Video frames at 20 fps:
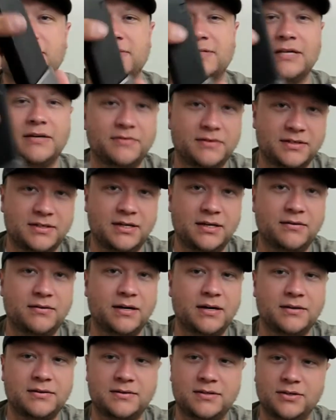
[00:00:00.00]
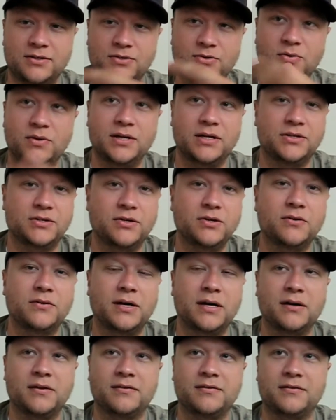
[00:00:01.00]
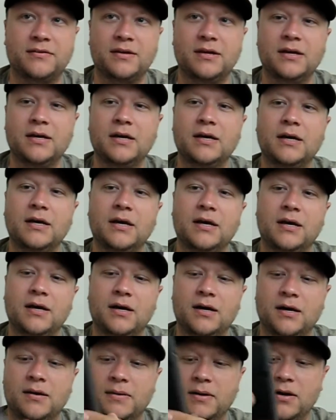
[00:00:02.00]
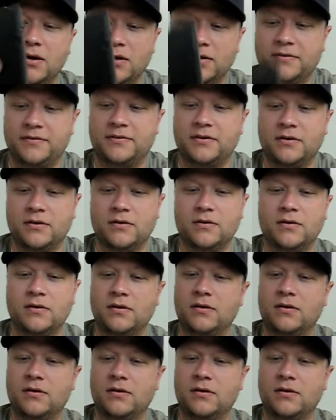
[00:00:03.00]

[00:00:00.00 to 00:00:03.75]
17 rounds to 22 rounds. It also